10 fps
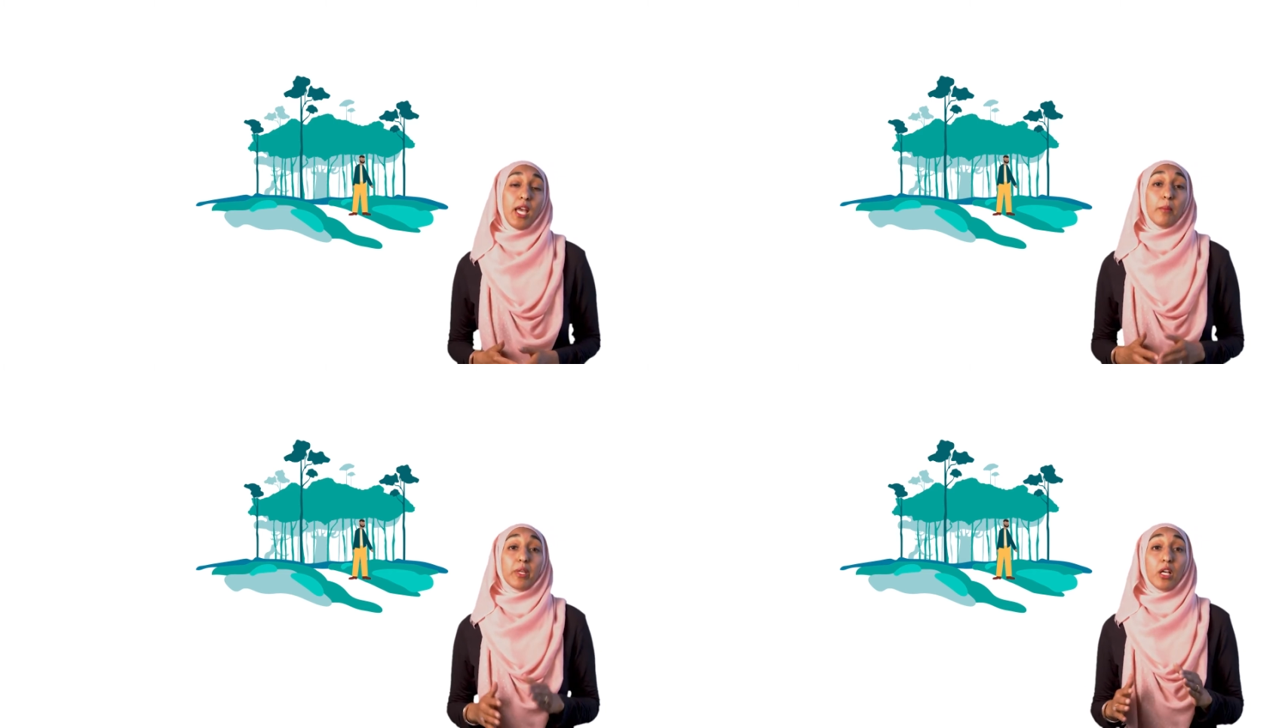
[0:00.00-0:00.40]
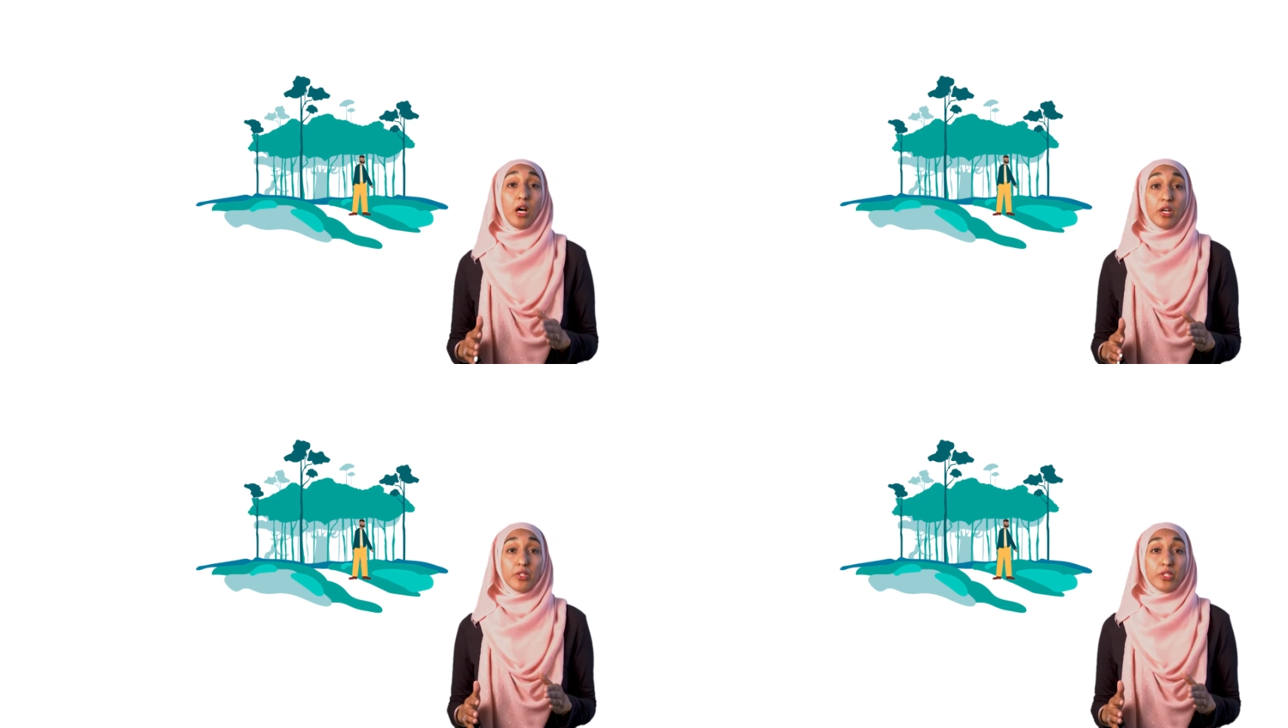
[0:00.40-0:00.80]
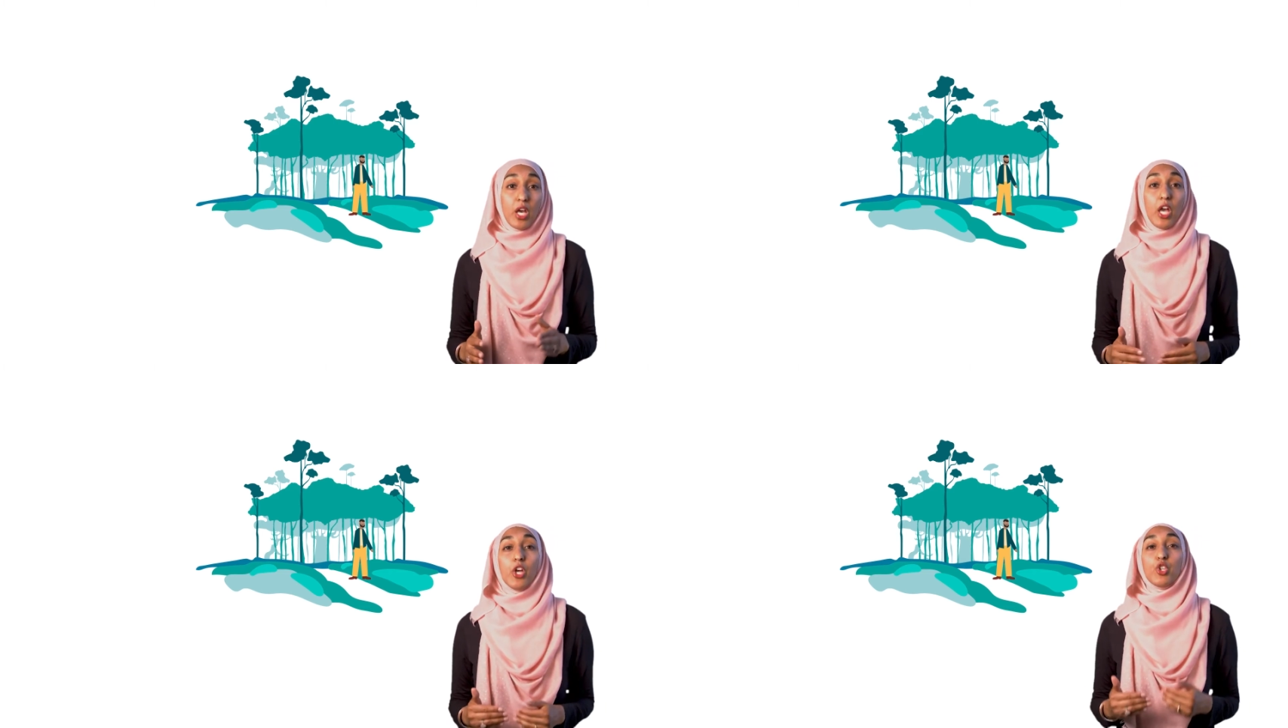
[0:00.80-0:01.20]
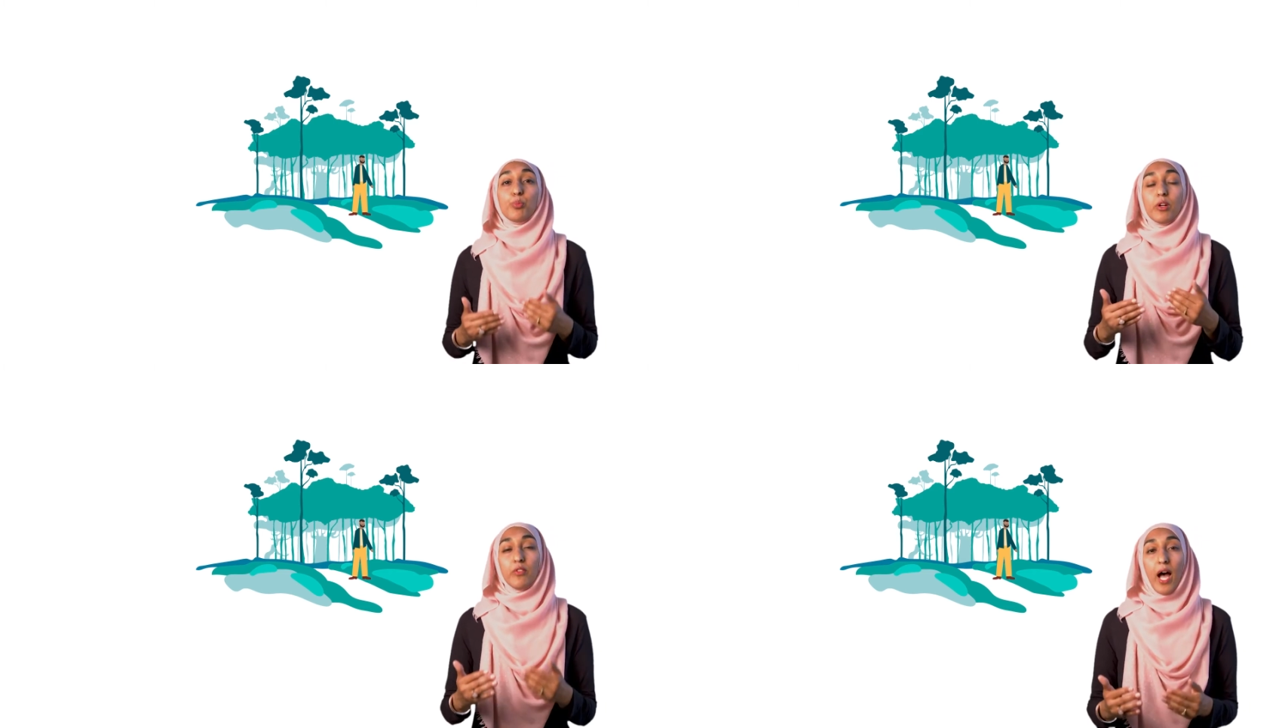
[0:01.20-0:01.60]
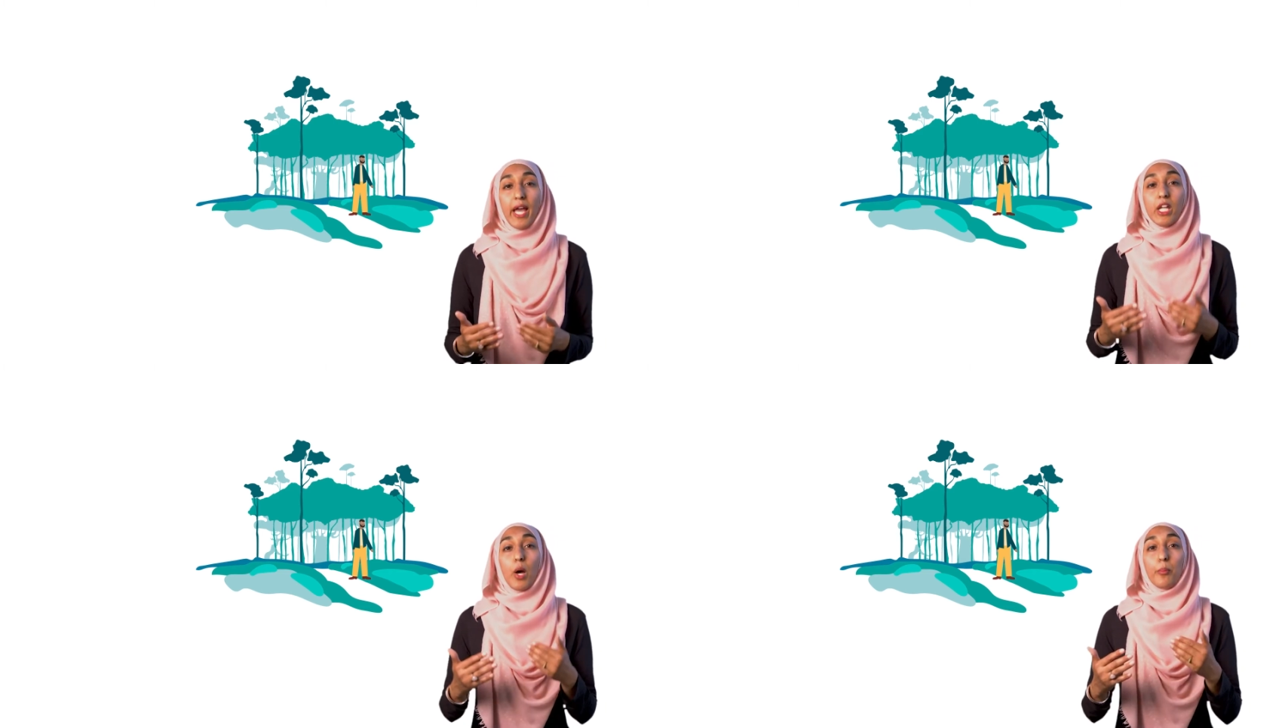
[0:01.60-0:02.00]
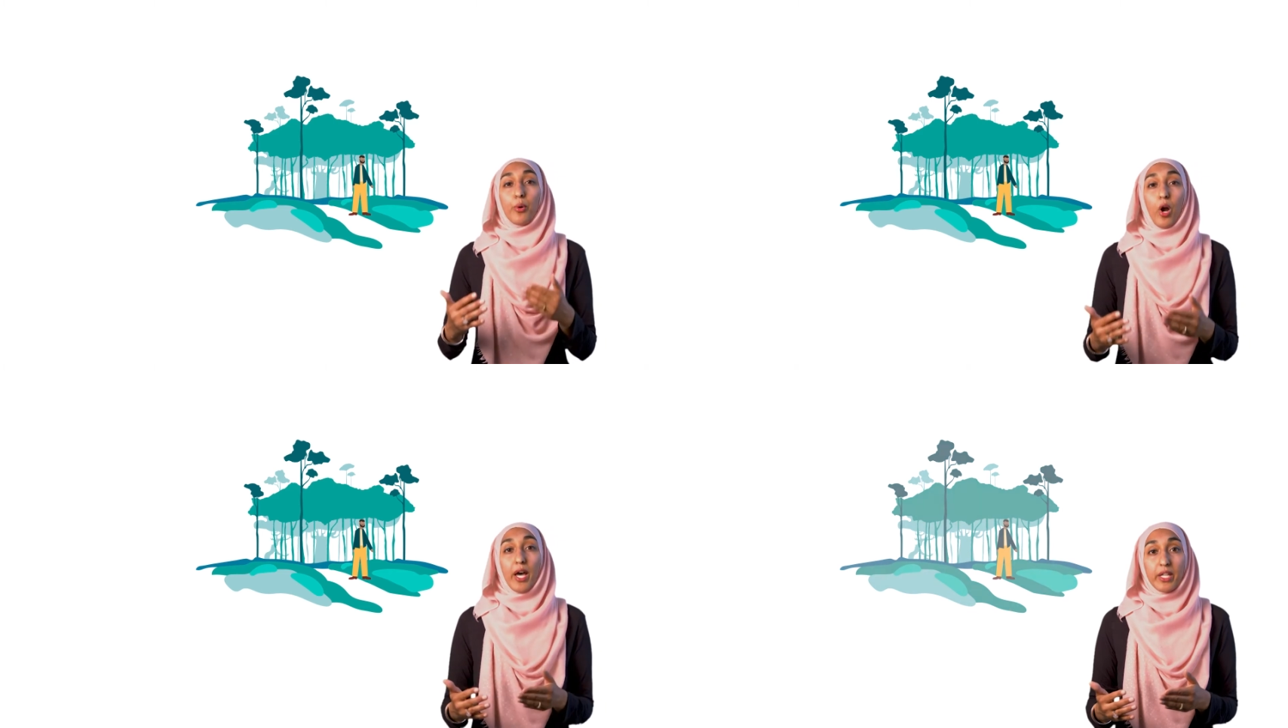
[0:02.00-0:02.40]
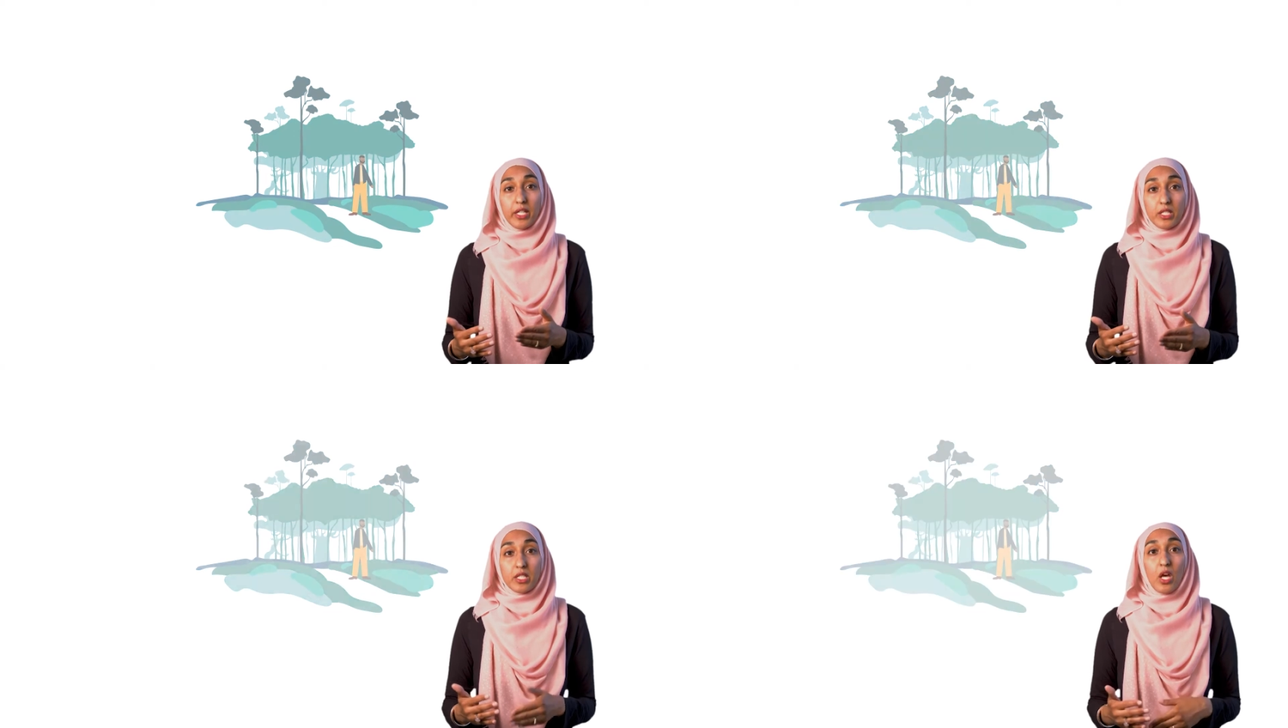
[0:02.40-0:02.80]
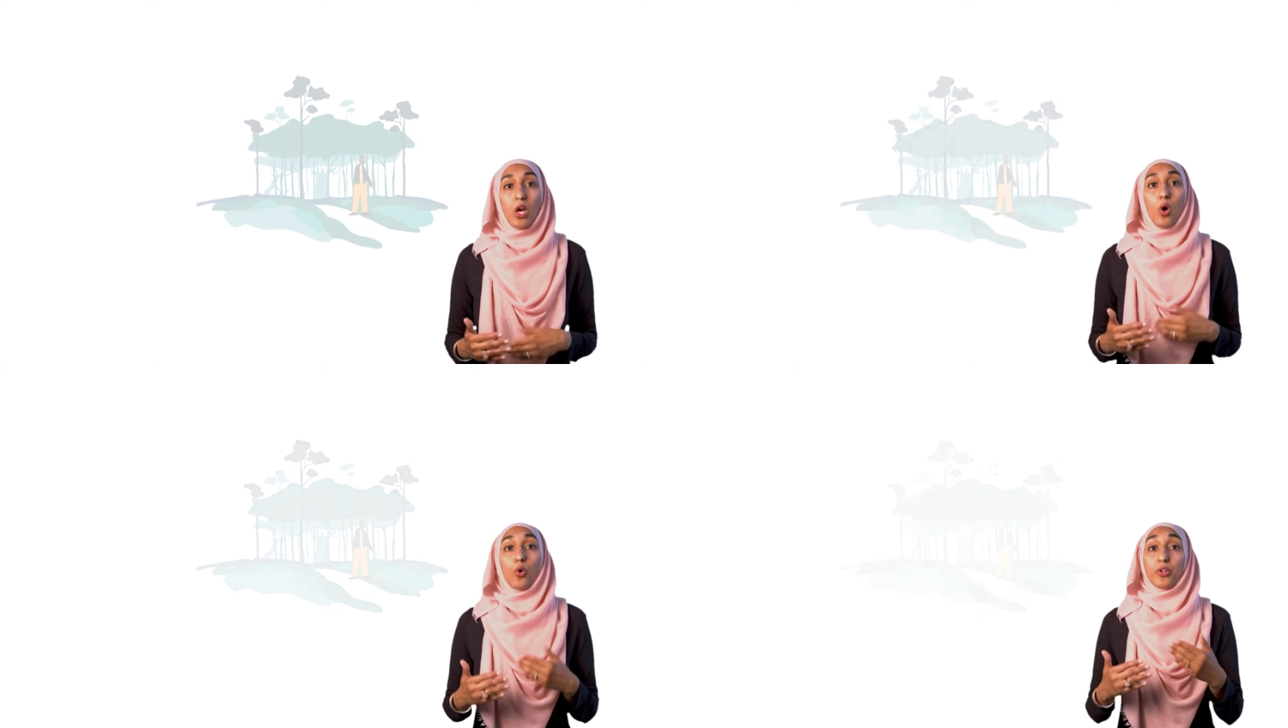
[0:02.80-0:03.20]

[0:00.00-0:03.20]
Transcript: because you provide a product or a